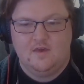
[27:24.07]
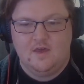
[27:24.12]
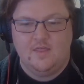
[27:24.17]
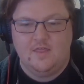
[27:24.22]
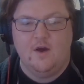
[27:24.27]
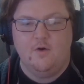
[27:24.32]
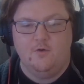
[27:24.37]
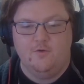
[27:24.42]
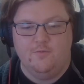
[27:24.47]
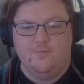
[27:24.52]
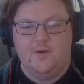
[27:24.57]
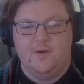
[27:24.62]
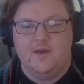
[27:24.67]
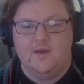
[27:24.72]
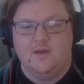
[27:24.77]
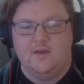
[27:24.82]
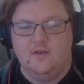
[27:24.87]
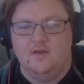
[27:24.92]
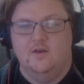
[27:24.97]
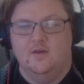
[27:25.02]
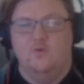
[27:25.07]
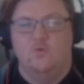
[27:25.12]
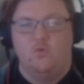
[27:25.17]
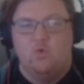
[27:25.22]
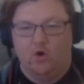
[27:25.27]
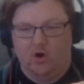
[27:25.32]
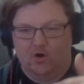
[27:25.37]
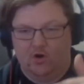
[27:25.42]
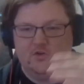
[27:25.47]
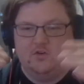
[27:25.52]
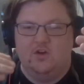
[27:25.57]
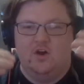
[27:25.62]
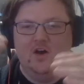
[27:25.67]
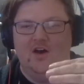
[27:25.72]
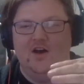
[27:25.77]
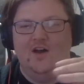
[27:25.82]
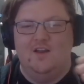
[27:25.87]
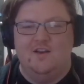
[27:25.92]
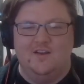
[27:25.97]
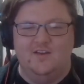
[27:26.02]
was being worked
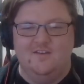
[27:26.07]
on.